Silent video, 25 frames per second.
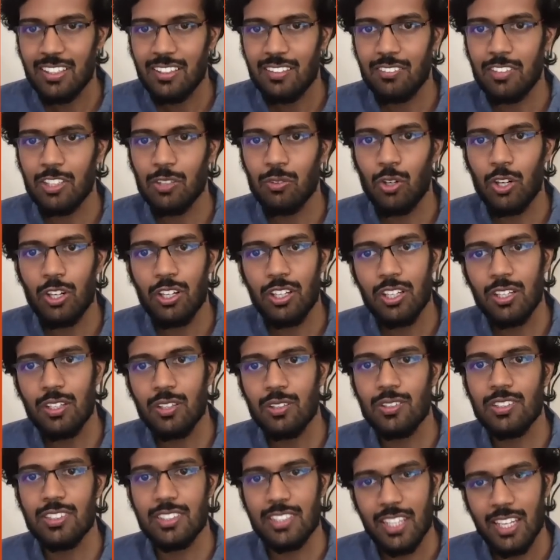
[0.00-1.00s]
we wanted
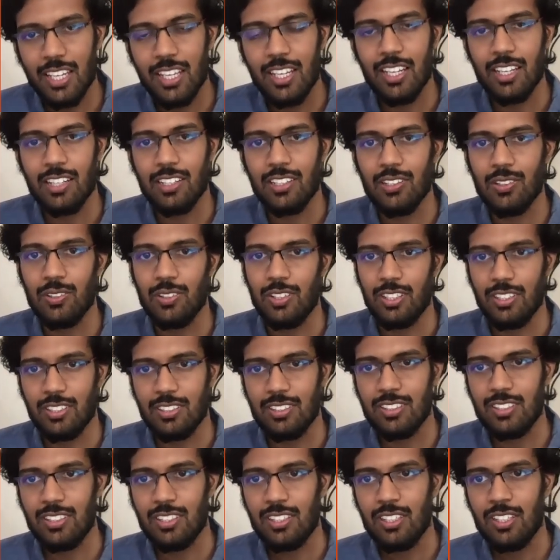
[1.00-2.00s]
to scale
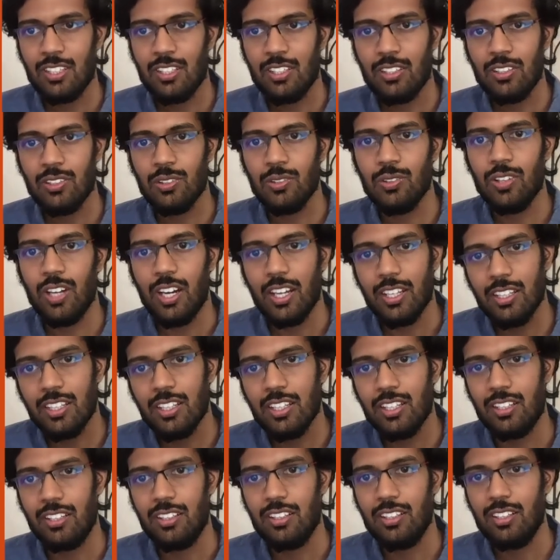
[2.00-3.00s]
NQS to
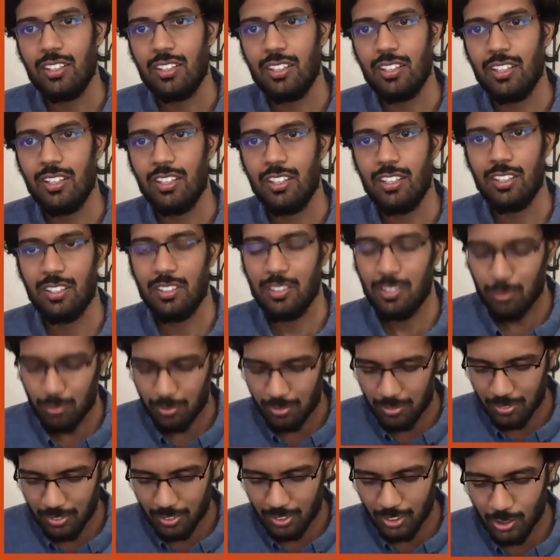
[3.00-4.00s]
other
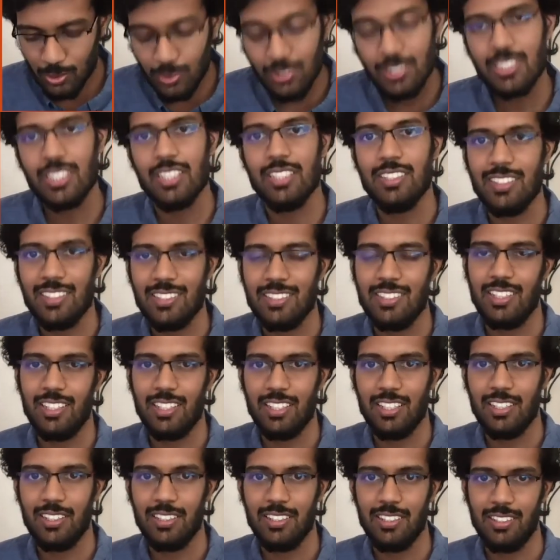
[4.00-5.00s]
use cases at
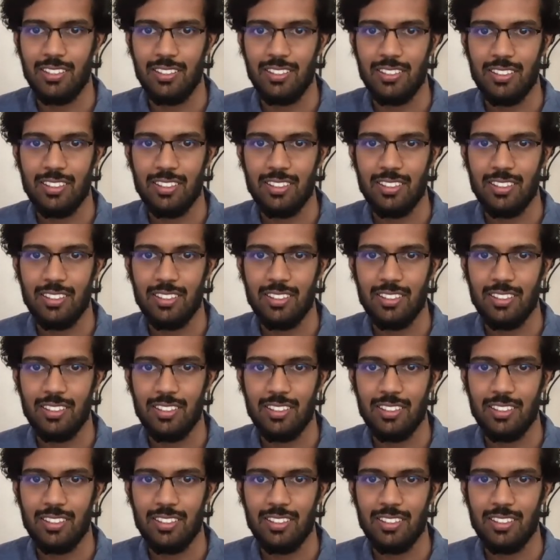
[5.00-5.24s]
LinkedIn.